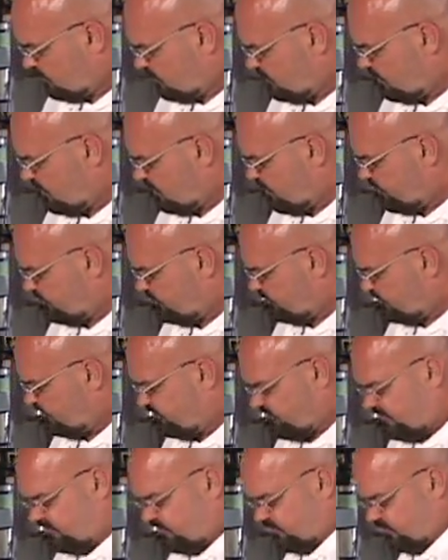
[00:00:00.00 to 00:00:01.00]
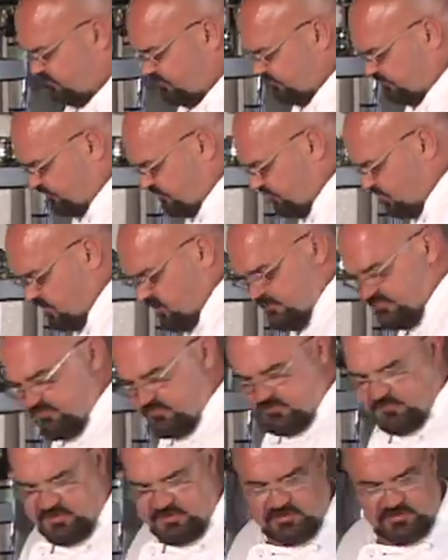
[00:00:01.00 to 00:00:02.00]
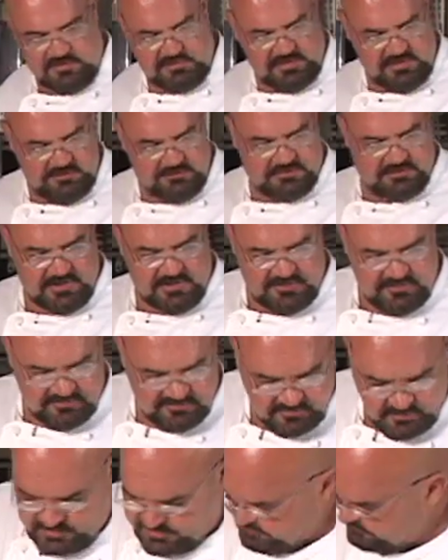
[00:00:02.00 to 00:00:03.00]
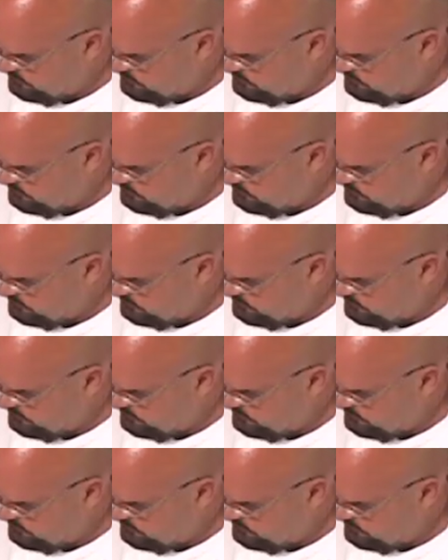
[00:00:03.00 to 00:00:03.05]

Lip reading: Now you'll see that this sauce, let me get a clean plate here so we can